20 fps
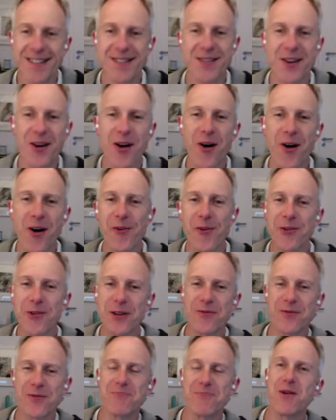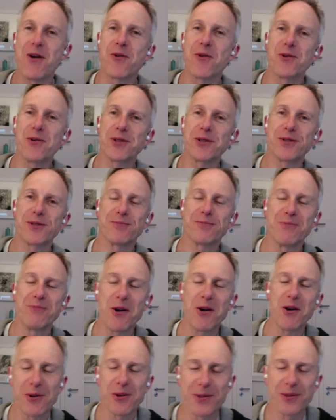a whole different moral
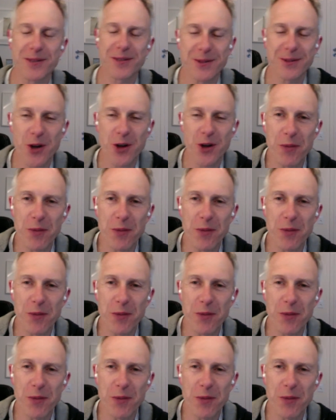topic,